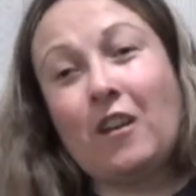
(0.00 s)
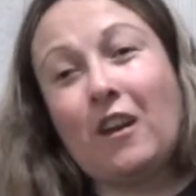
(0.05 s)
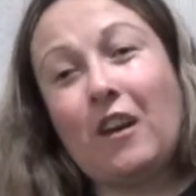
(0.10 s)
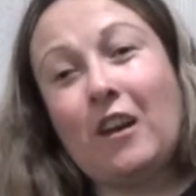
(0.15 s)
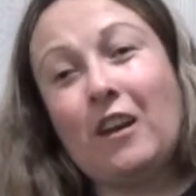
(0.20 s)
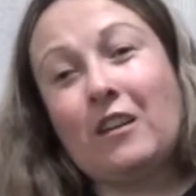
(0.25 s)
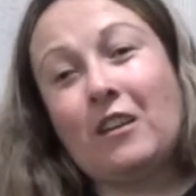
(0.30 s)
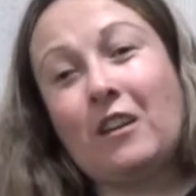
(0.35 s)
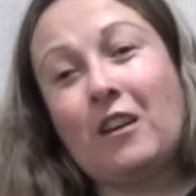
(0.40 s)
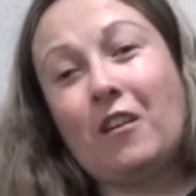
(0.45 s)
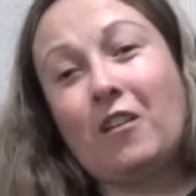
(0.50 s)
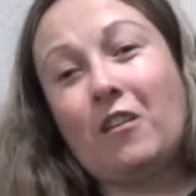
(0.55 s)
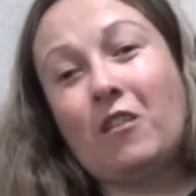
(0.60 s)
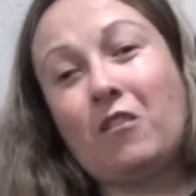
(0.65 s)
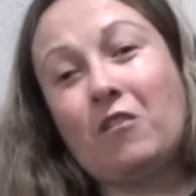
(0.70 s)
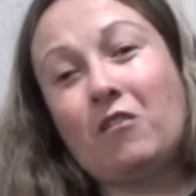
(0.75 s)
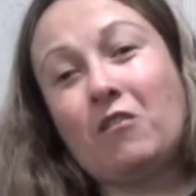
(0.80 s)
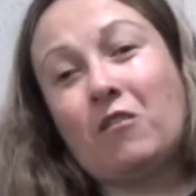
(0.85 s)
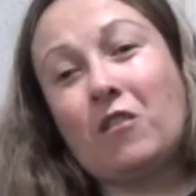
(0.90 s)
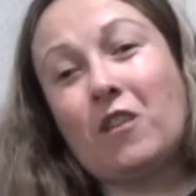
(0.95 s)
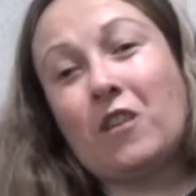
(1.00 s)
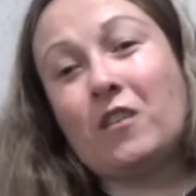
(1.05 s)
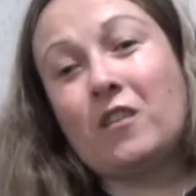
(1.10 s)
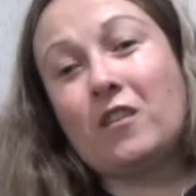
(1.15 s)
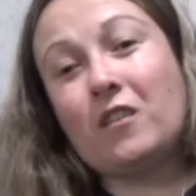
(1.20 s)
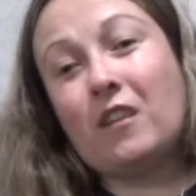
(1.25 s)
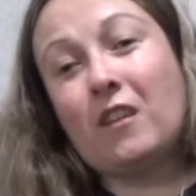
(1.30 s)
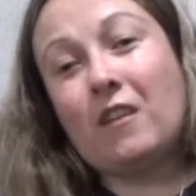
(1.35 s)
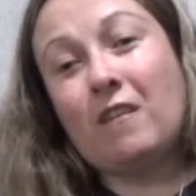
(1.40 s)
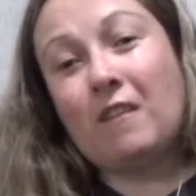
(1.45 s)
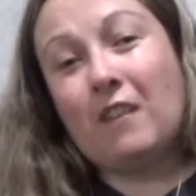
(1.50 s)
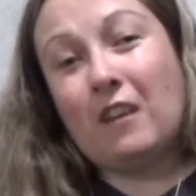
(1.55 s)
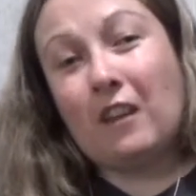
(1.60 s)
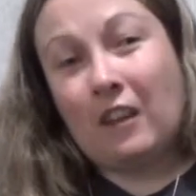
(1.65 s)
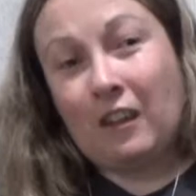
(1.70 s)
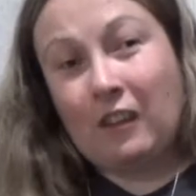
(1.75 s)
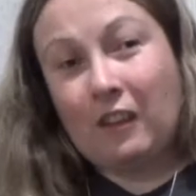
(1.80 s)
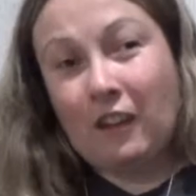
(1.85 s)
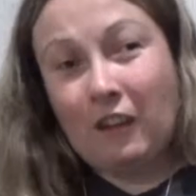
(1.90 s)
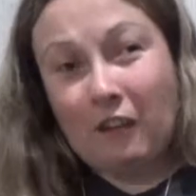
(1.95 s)
And how do you trust them,
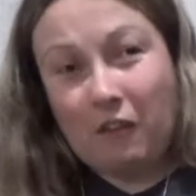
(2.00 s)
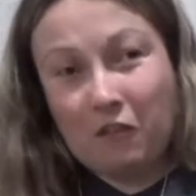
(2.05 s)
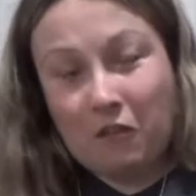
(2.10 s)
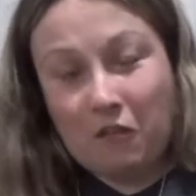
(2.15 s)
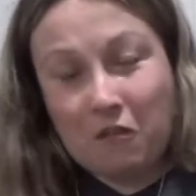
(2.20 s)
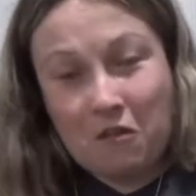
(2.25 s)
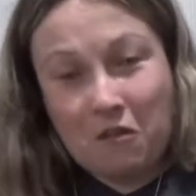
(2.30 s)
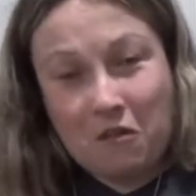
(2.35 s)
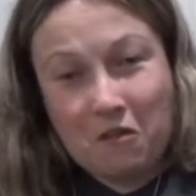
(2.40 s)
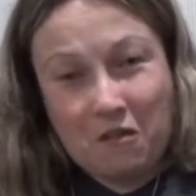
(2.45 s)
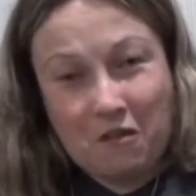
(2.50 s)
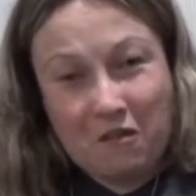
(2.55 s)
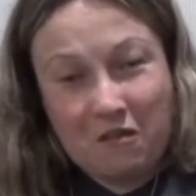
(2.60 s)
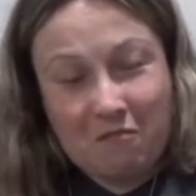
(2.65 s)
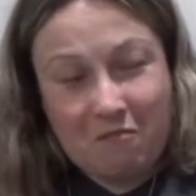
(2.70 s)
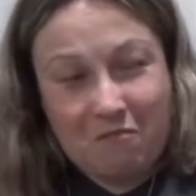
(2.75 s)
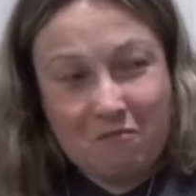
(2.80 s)
and how do you